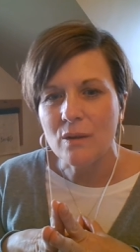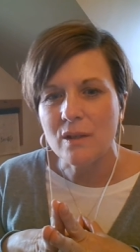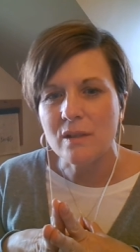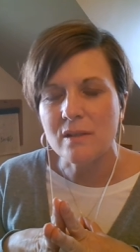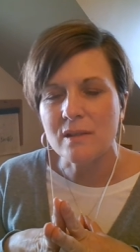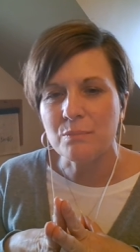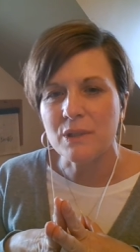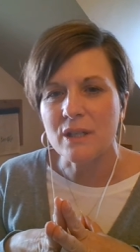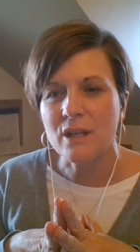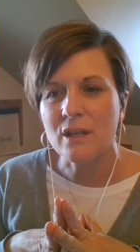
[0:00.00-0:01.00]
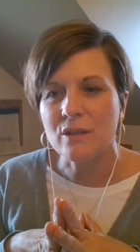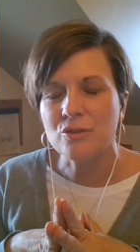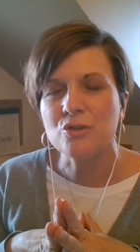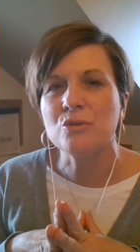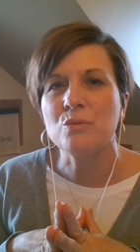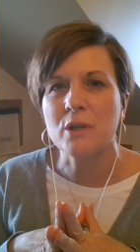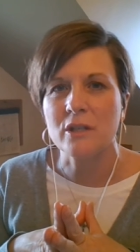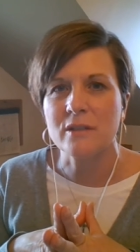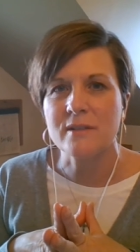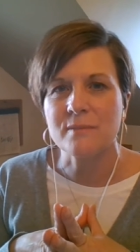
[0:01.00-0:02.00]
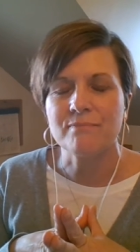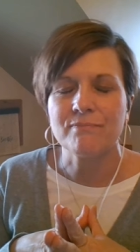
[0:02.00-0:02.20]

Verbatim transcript: is simply two words